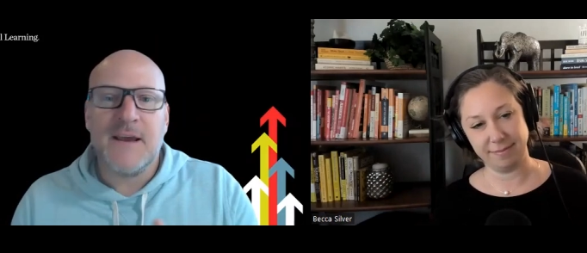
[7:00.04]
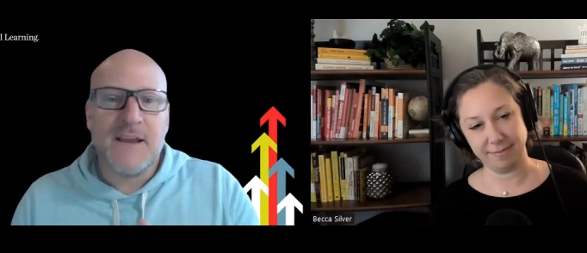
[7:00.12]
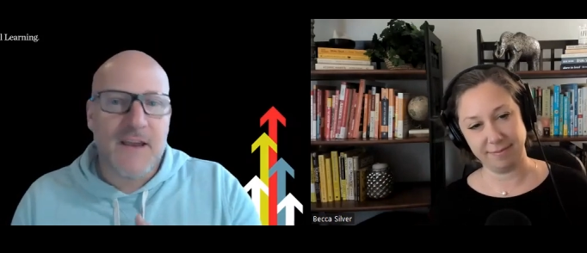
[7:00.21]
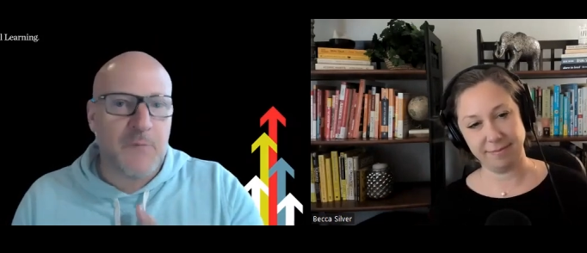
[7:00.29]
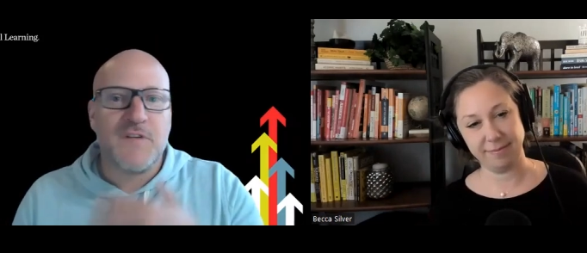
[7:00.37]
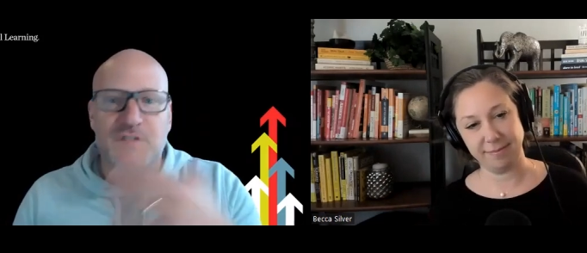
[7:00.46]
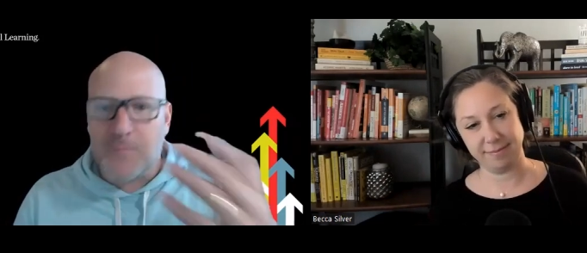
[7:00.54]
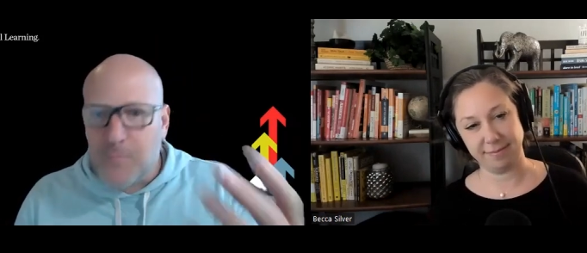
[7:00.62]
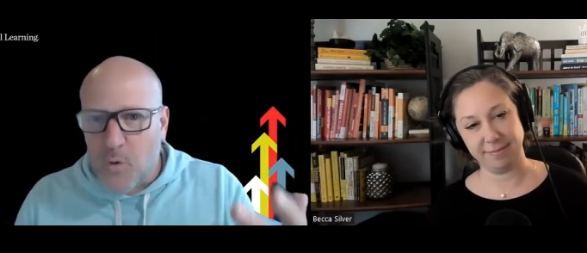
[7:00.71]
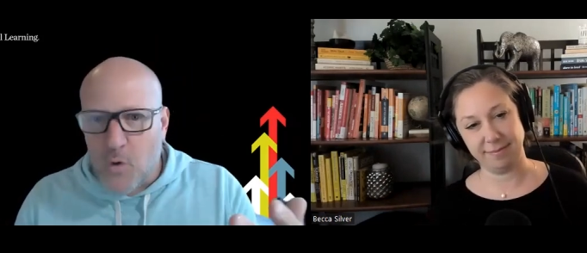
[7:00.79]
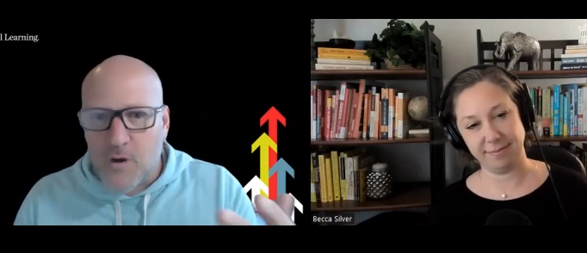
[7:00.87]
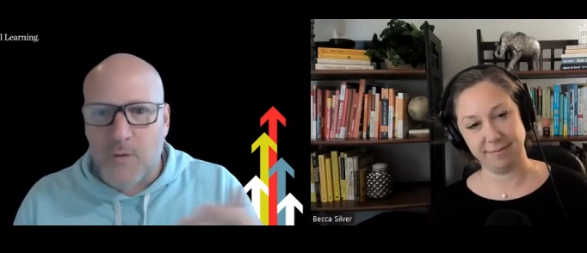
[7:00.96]
Speaker 1: uh, we
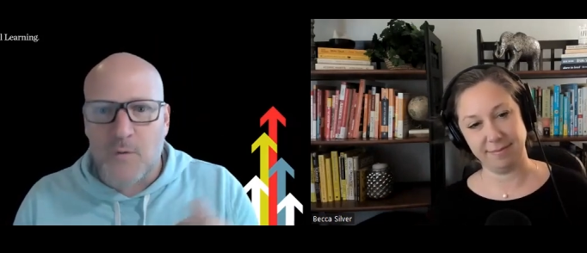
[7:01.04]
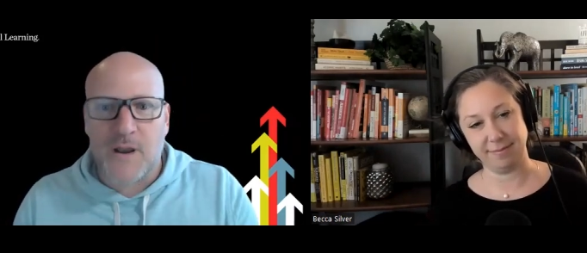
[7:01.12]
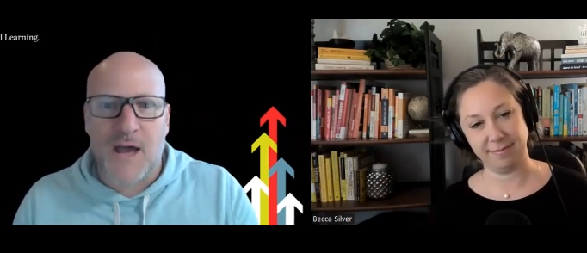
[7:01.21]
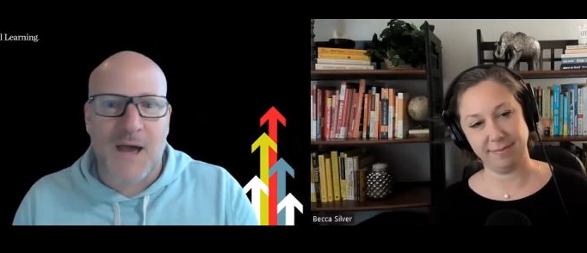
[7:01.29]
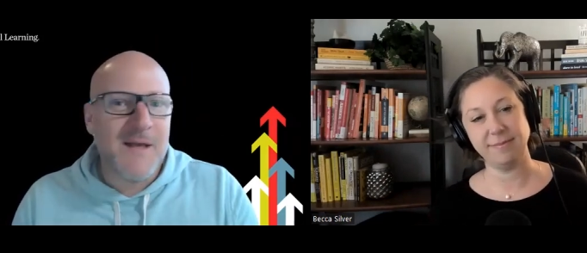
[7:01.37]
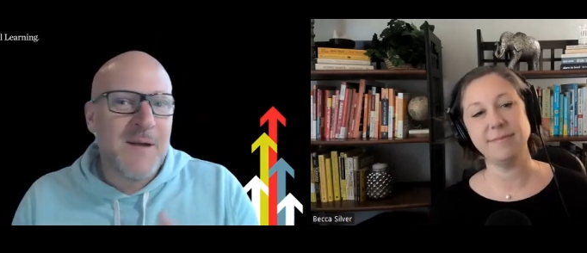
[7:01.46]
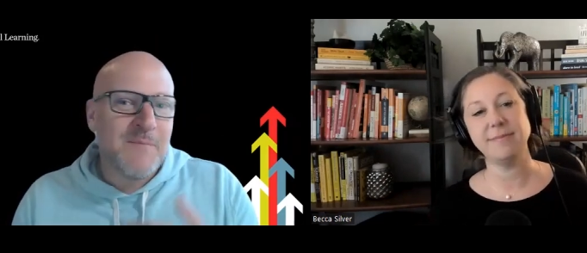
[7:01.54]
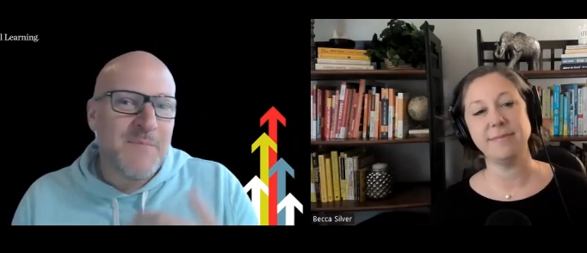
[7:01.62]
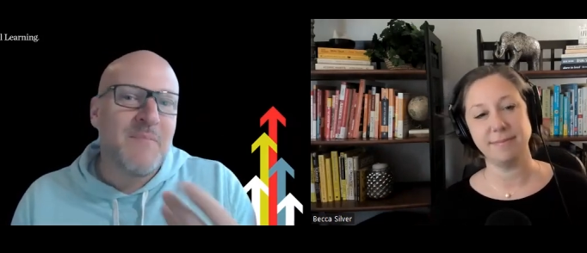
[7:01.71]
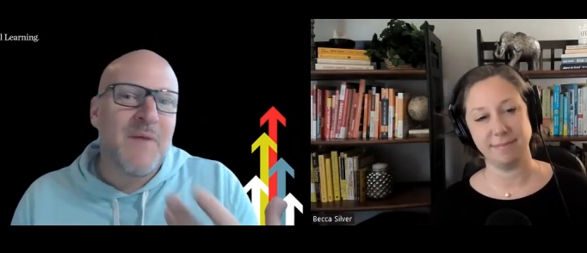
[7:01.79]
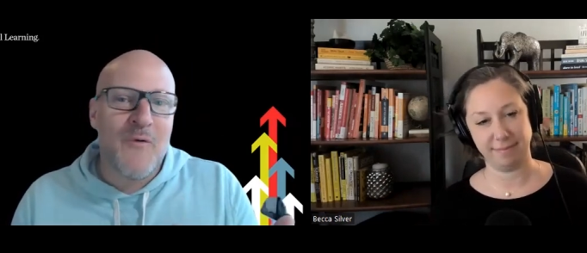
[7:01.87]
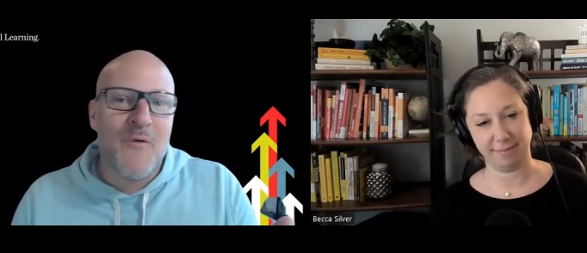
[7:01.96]
support it we're not but
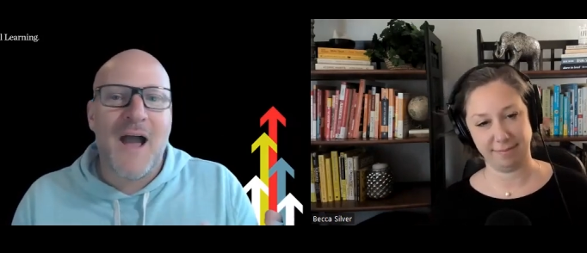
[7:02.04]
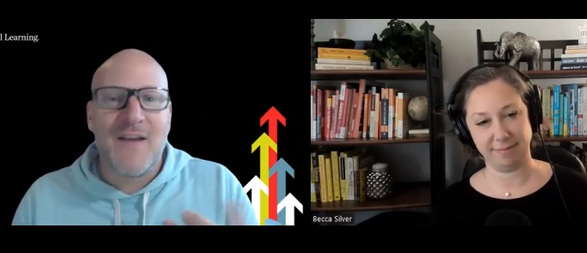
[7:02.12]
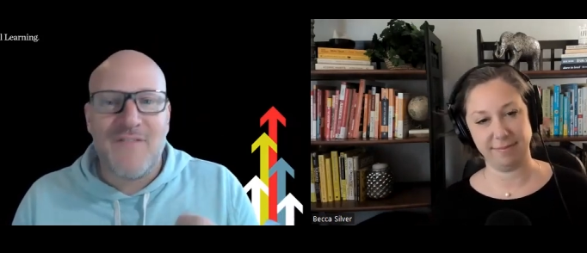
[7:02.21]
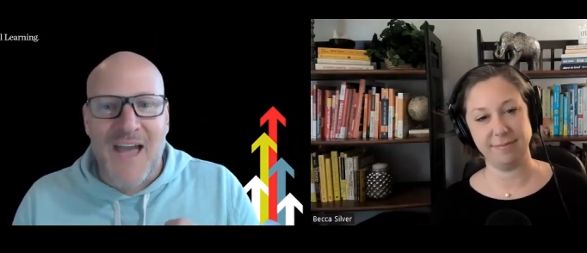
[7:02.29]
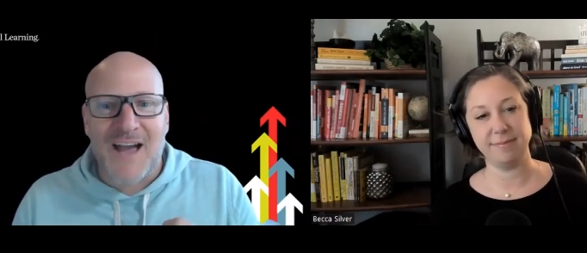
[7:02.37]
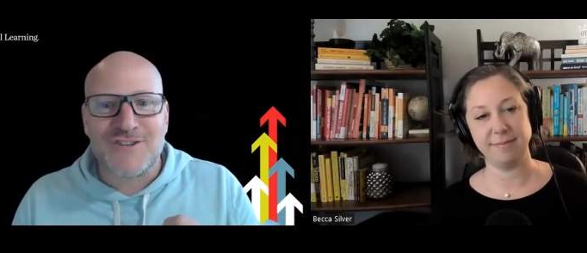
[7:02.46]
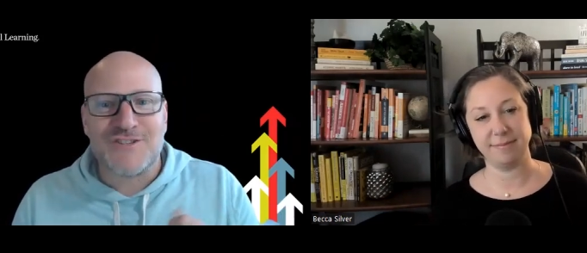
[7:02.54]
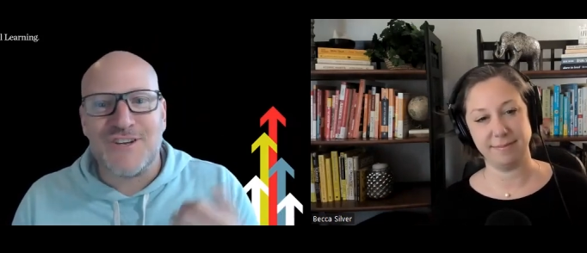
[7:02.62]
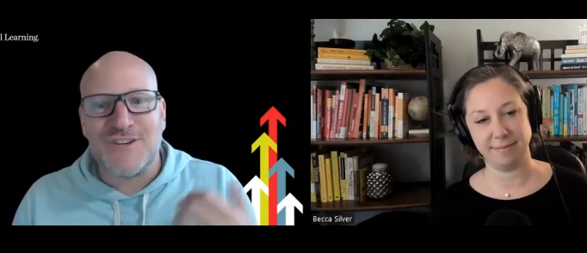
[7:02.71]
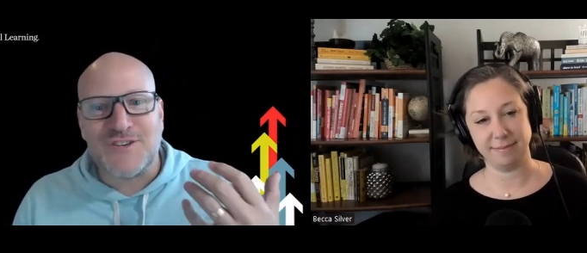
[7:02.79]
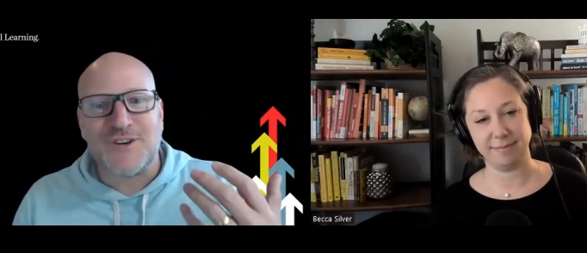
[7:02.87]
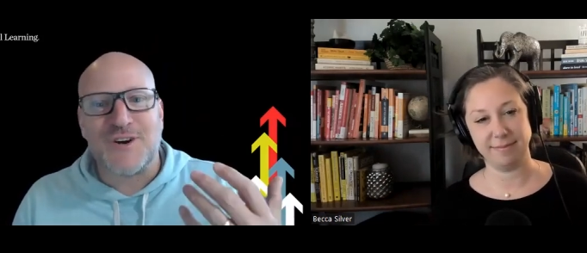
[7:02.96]
my wife actually
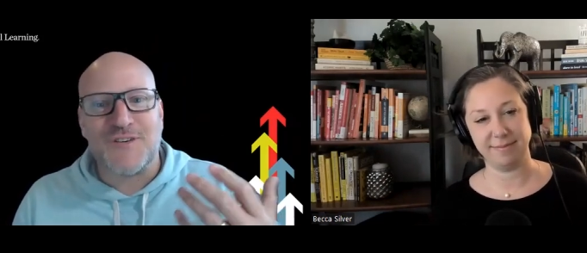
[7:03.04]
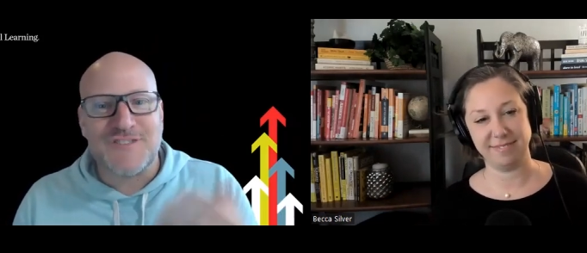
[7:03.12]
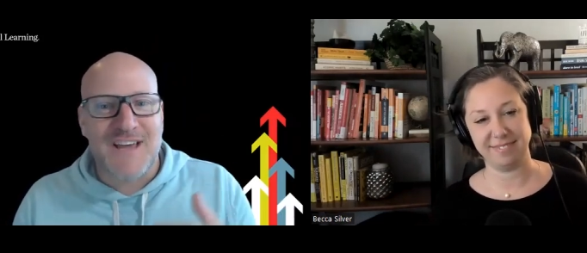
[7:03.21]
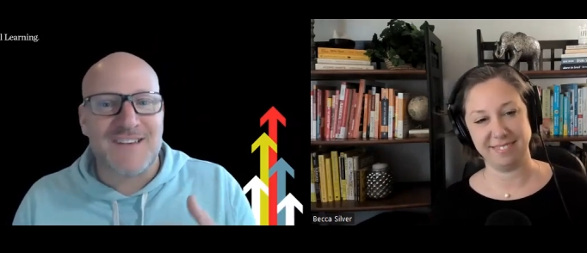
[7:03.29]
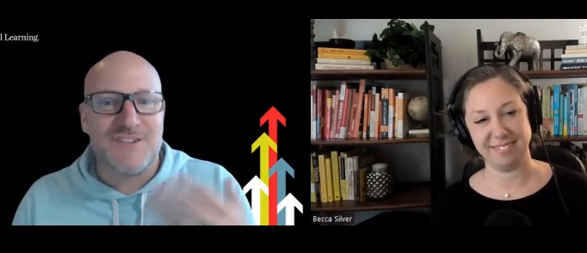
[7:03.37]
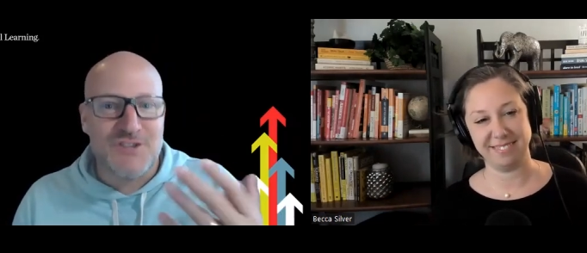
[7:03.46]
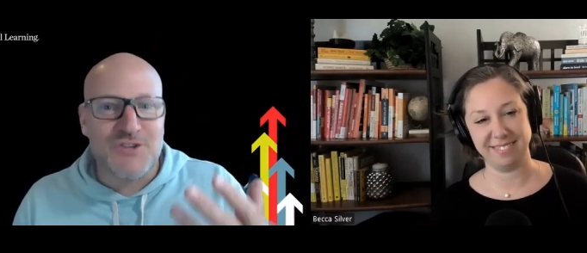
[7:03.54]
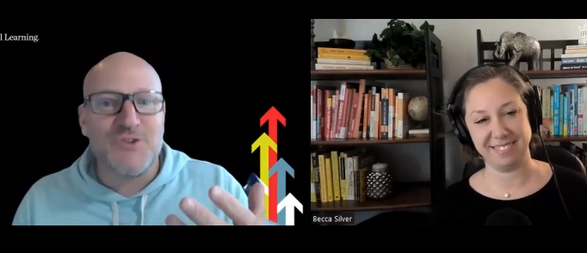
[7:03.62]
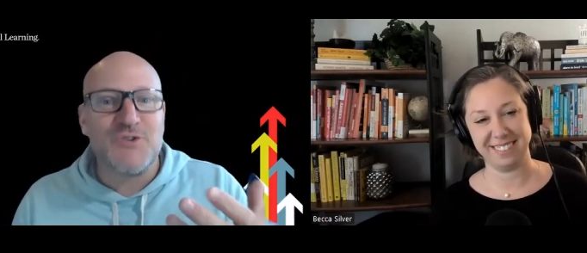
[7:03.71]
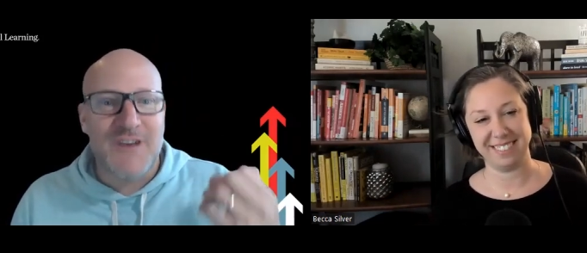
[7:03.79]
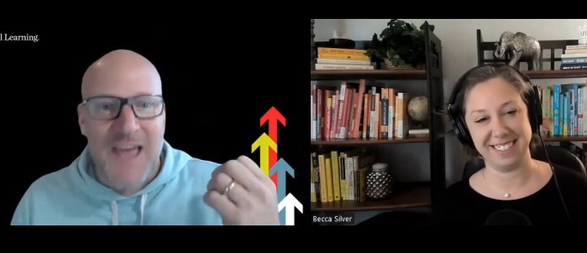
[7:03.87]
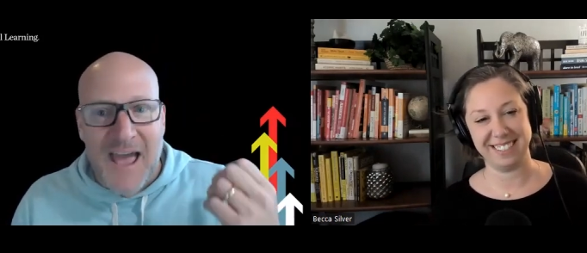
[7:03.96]
serves as a
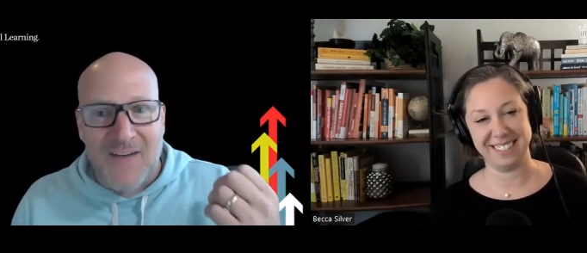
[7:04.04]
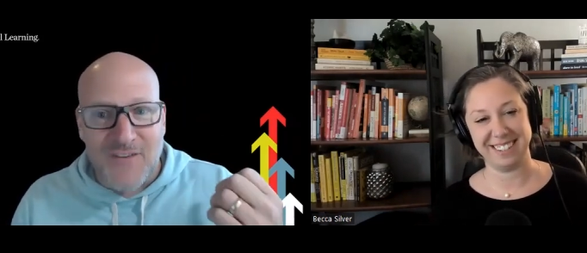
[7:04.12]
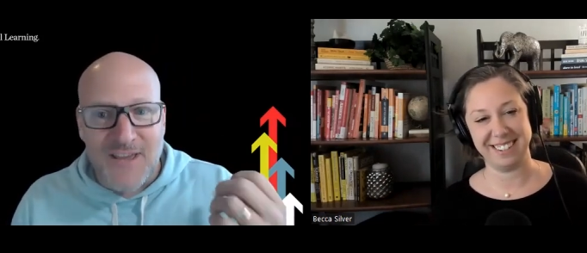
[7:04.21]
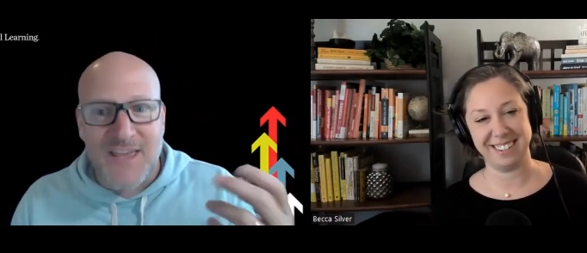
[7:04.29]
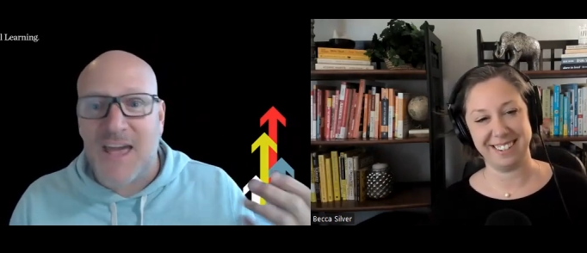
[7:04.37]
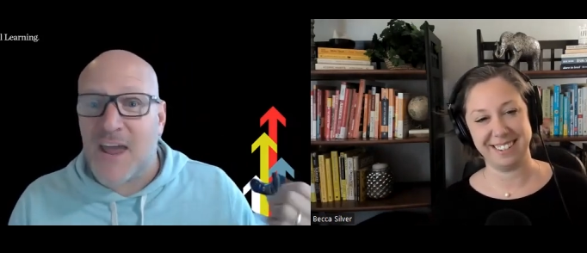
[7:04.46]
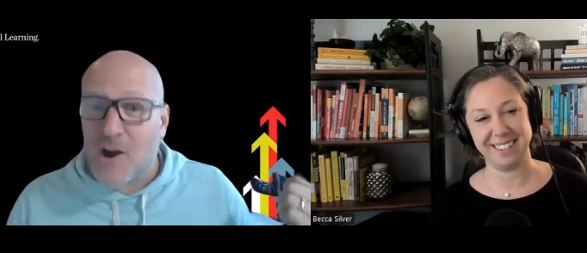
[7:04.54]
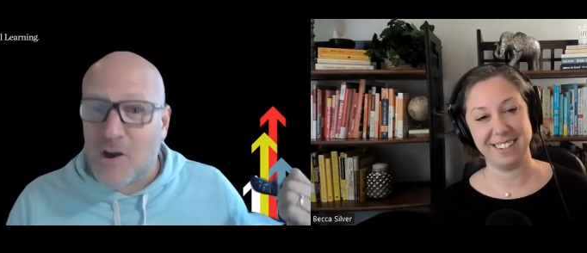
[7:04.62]
student advocate at our